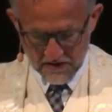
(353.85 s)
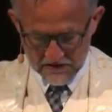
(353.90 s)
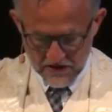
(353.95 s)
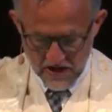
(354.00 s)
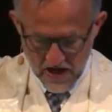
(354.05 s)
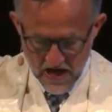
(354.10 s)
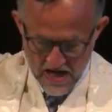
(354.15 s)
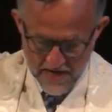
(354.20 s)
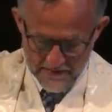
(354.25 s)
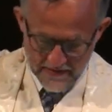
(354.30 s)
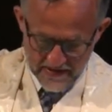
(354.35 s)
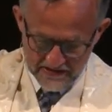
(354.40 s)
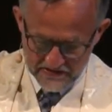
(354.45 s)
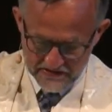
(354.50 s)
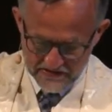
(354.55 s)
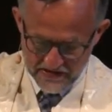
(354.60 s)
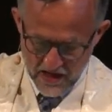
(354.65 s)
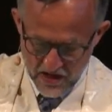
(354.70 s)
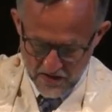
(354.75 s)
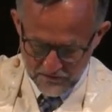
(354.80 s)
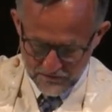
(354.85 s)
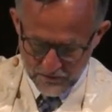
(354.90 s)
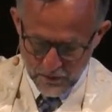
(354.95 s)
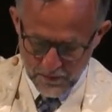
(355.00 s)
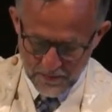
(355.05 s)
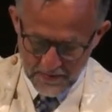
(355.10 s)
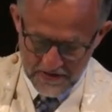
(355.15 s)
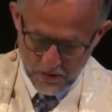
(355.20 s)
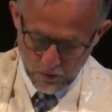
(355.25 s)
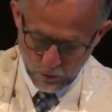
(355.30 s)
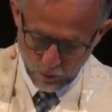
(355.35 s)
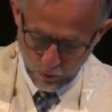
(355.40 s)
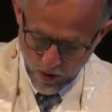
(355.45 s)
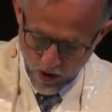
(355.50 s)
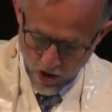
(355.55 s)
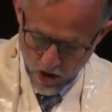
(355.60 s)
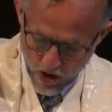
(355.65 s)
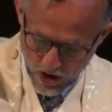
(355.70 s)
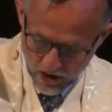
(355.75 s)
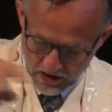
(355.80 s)
because I myself will be a
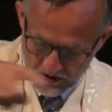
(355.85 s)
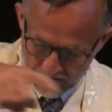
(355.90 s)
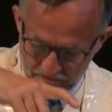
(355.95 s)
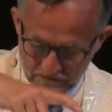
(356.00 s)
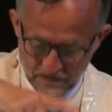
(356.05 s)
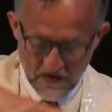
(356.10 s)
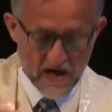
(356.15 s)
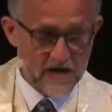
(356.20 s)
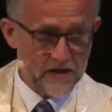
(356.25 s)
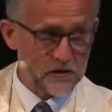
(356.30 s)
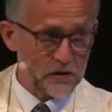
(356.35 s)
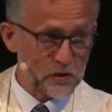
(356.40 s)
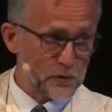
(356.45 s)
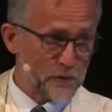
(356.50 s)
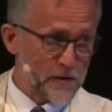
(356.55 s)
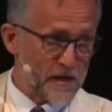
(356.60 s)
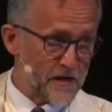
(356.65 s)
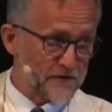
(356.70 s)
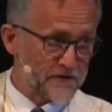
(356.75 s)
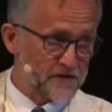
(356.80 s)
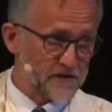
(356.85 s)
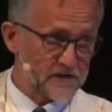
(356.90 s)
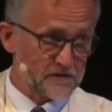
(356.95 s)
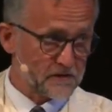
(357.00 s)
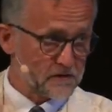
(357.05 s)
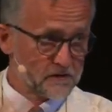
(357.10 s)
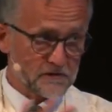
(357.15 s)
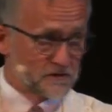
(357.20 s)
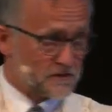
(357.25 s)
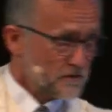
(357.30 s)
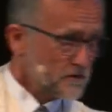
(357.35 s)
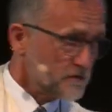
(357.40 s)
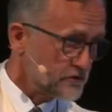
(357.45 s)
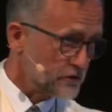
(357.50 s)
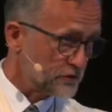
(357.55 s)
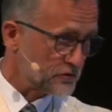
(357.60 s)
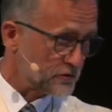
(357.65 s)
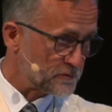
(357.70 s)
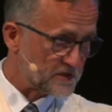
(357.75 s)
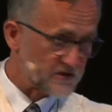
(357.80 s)
wall of fire around it.
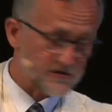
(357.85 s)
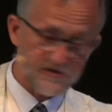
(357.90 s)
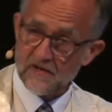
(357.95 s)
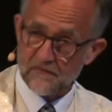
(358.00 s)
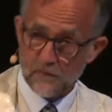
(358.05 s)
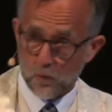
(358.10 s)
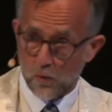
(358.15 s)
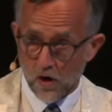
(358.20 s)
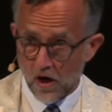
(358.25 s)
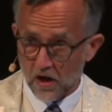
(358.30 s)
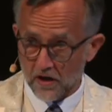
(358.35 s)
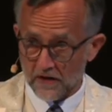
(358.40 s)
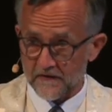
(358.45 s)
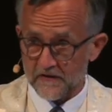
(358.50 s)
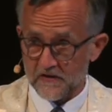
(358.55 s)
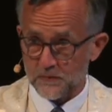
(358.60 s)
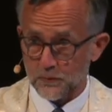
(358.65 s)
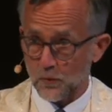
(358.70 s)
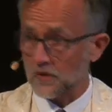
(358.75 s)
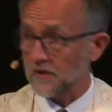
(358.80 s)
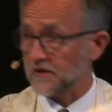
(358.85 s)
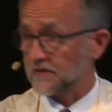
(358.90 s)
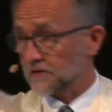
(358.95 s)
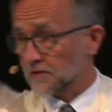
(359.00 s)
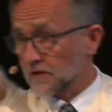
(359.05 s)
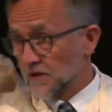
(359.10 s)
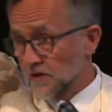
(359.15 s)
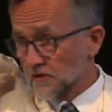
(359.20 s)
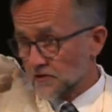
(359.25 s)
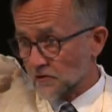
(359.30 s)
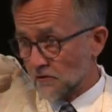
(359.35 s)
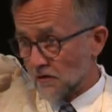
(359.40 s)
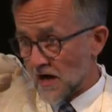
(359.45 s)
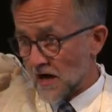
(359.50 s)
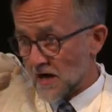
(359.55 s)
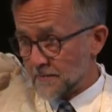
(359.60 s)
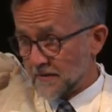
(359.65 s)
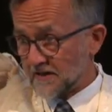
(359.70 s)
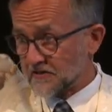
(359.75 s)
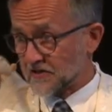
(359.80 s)
Jerusalem doesn't have a wall at this point. So
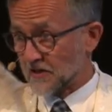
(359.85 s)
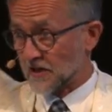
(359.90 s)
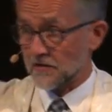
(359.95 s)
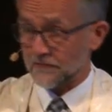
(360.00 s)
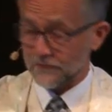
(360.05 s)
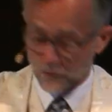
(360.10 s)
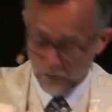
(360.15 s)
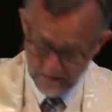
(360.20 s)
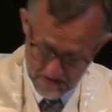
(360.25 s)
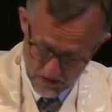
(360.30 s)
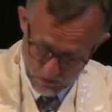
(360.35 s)
I myself